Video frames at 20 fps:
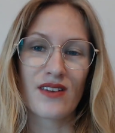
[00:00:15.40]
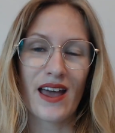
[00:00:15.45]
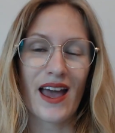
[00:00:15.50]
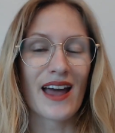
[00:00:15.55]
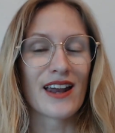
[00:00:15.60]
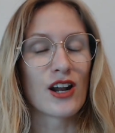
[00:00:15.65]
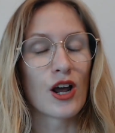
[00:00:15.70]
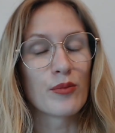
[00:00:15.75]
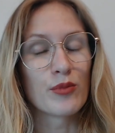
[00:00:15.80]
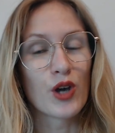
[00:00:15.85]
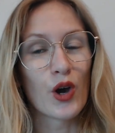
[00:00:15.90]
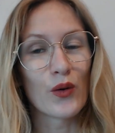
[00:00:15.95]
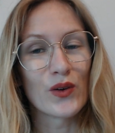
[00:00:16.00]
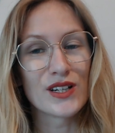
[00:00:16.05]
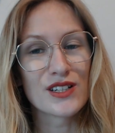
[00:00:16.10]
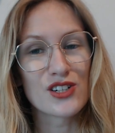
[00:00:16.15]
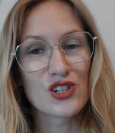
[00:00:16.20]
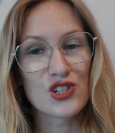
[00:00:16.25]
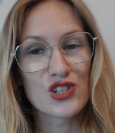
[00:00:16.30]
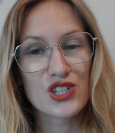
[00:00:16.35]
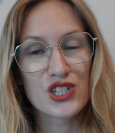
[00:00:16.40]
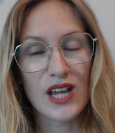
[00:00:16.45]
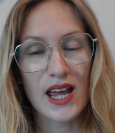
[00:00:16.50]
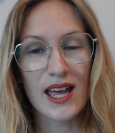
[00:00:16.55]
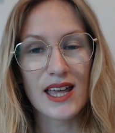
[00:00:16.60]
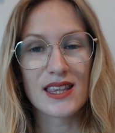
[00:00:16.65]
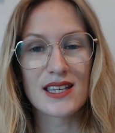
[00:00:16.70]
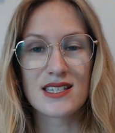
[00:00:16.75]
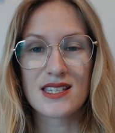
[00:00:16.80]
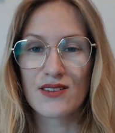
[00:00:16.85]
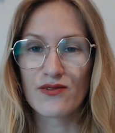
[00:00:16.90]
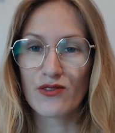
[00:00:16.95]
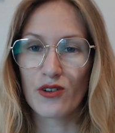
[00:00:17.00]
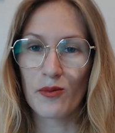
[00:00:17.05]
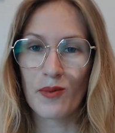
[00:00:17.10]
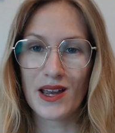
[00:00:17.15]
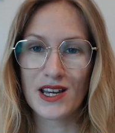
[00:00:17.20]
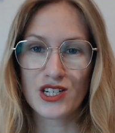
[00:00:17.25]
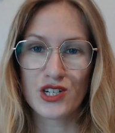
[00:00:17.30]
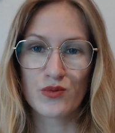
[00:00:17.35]
and I'm going to share this
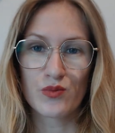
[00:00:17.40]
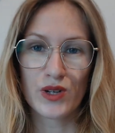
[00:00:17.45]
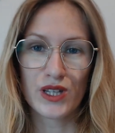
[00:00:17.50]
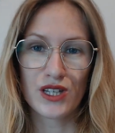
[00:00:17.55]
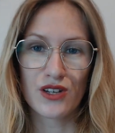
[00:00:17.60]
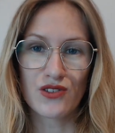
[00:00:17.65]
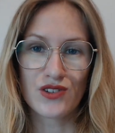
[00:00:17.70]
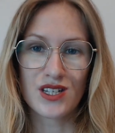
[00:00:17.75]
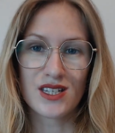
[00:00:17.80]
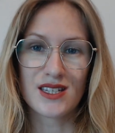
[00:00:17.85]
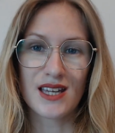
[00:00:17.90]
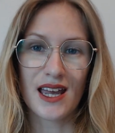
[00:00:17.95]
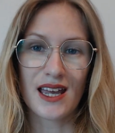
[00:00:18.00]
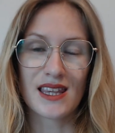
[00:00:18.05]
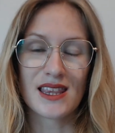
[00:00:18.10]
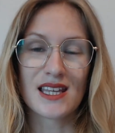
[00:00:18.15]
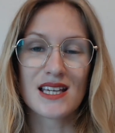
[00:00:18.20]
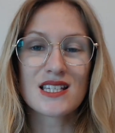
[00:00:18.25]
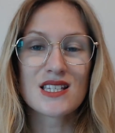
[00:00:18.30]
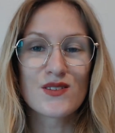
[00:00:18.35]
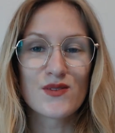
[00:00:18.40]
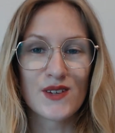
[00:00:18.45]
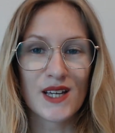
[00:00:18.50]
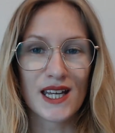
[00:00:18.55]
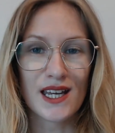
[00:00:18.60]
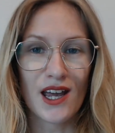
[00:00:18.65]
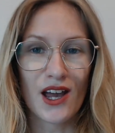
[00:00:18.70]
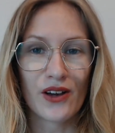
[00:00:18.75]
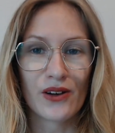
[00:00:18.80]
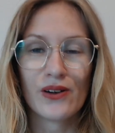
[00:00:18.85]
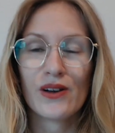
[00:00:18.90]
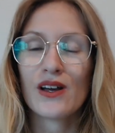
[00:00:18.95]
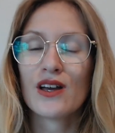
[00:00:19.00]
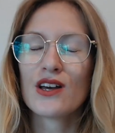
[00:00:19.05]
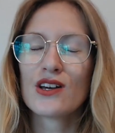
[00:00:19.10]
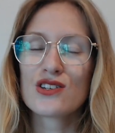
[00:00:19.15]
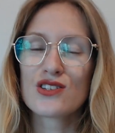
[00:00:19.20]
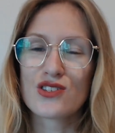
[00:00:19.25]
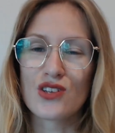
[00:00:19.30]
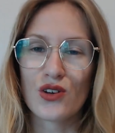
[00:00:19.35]
information with you today in this video
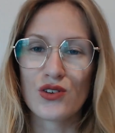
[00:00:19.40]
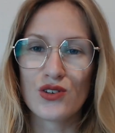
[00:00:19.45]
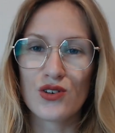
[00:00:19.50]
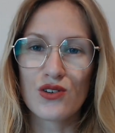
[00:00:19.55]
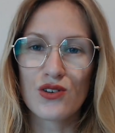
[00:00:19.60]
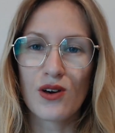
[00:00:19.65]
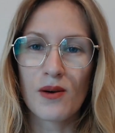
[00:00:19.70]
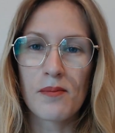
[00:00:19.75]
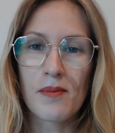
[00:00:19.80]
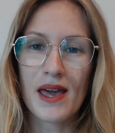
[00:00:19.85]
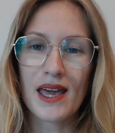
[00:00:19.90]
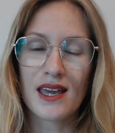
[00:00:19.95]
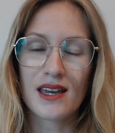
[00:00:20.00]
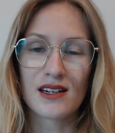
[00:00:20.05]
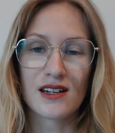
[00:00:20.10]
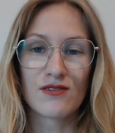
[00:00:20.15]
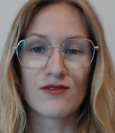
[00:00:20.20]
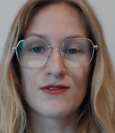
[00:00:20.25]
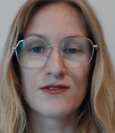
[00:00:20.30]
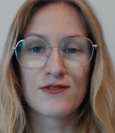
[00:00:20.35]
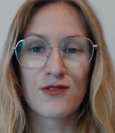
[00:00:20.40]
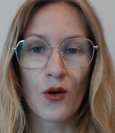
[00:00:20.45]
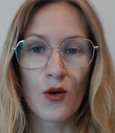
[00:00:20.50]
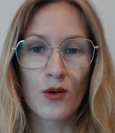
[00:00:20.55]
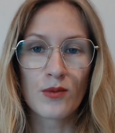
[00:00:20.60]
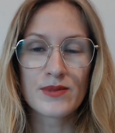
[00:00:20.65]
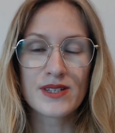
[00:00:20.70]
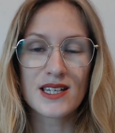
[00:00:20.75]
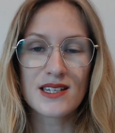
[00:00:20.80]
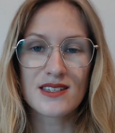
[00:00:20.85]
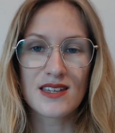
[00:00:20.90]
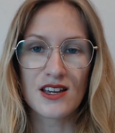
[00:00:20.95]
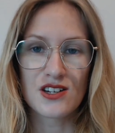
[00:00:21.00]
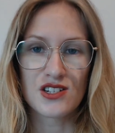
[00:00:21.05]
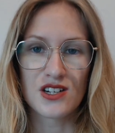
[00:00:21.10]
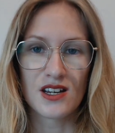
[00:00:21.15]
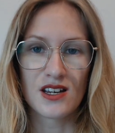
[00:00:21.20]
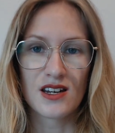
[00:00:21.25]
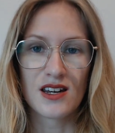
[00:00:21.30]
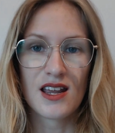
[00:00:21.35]
so you can make an informed
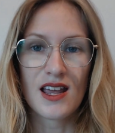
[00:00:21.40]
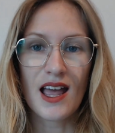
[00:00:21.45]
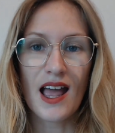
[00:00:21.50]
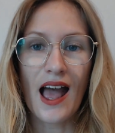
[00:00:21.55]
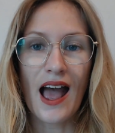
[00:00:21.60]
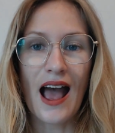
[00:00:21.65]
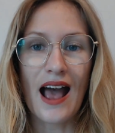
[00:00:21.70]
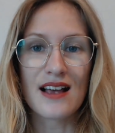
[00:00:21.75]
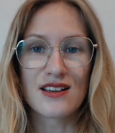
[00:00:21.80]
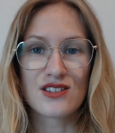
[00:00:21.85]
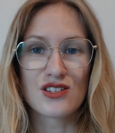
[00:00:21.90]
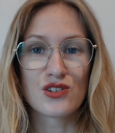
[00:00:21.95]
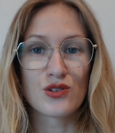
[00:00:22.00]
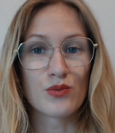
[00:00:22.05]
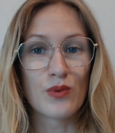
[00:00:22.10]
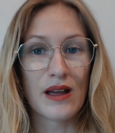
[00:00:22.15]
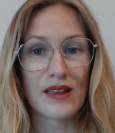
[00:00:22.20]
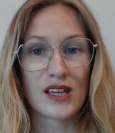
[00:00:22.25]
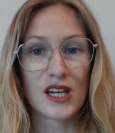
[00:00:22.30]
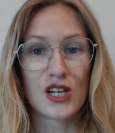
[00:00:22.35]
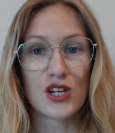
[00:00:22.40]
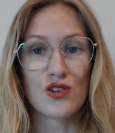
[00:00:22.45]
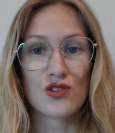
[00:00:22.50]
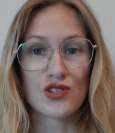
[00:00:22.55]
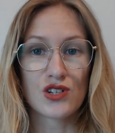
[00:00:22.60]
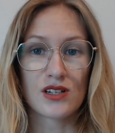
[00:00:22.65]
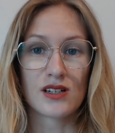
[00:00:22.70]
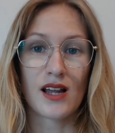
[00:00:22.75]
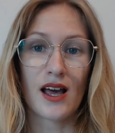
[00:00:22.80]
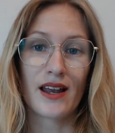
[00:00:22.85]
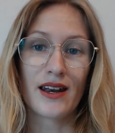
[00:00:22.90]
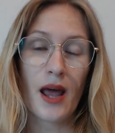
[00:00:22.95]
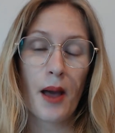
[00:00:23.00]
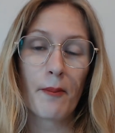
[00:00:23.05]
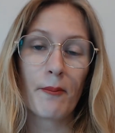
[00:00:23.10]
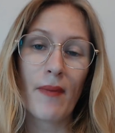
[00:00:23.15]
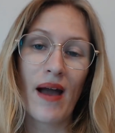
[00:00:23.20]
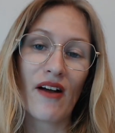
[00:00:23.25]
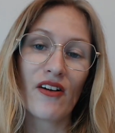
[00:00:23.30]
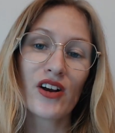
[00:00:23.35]
decision as to whether you should learn
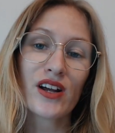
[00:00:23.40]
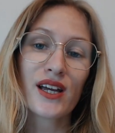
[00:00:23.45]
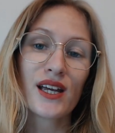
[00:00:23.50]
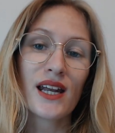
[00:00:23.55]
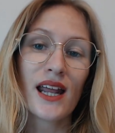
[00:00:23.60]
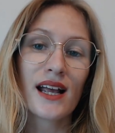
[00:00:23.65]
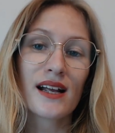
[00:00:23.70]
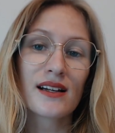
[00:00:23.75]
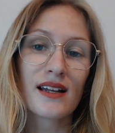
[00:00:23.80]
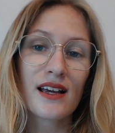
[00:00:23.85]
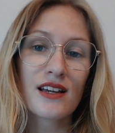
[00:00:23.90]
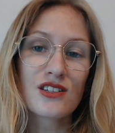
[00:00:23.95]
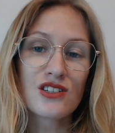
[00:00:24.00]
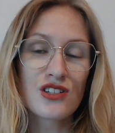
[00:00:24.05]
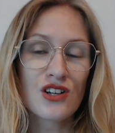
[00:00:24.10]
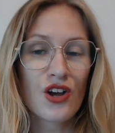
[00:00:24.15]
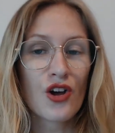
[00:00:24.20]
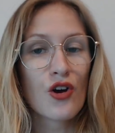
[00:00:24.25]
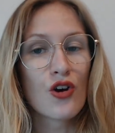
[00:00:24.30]
American English